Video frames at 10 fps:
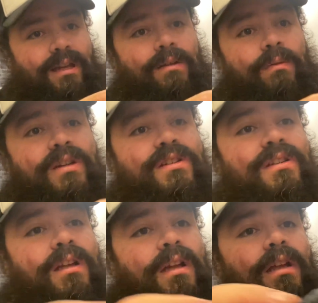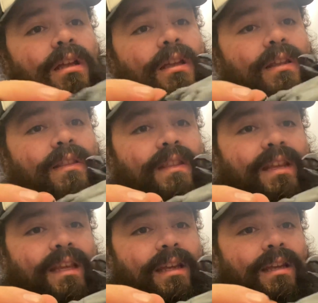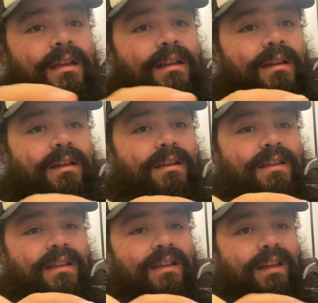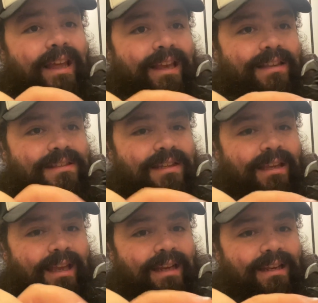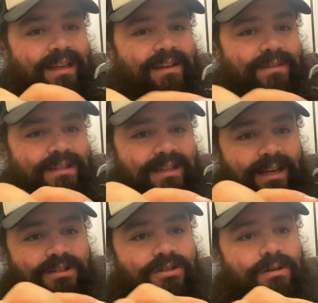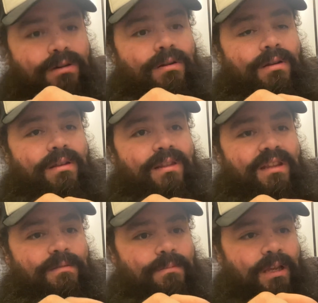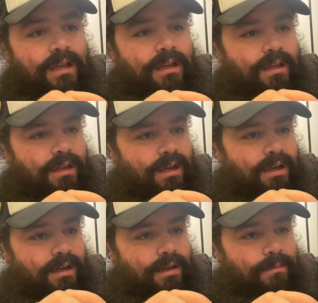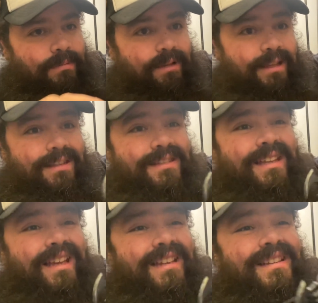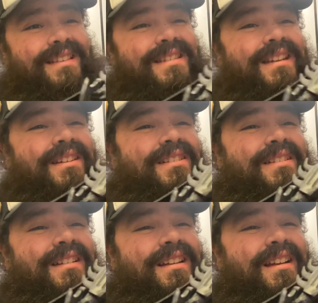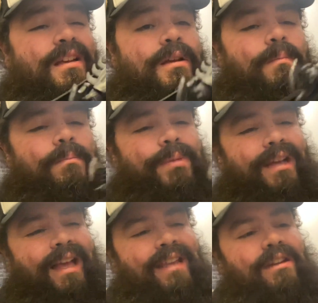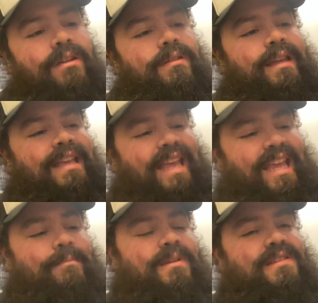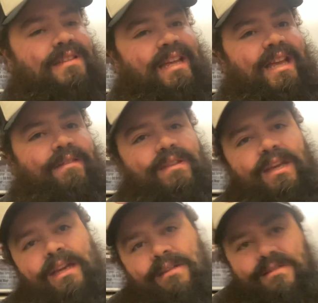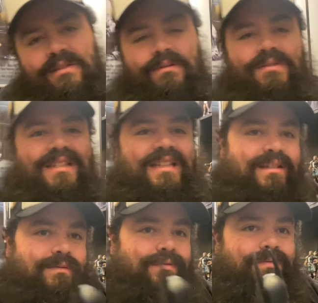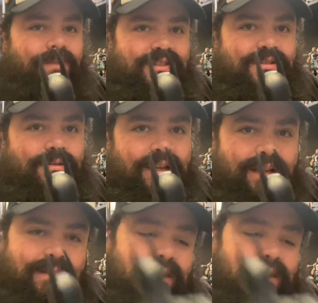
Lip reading: I wish the legs had kind of a texture on them, like the side does here, but I know the game doesn't have that, so it's kind of frustrating.